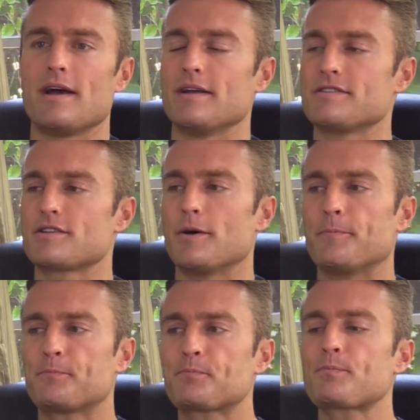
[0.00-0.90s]
yeah
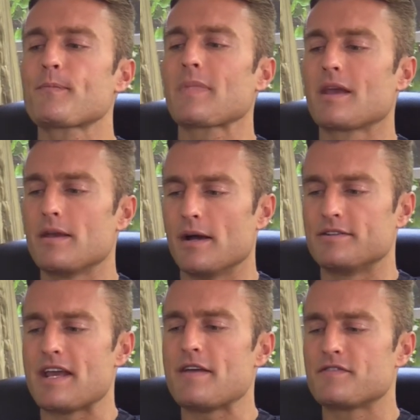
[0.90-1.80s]
so yeah
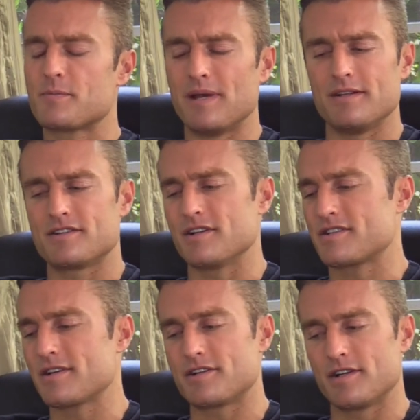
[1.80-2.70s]
Dave's been
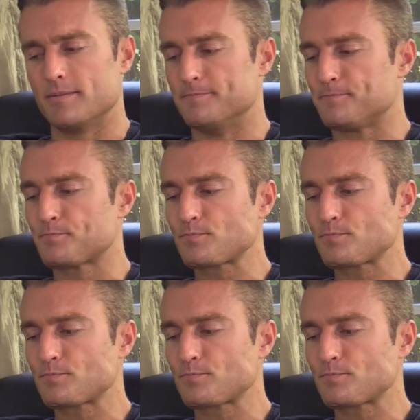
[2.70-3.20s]
just such a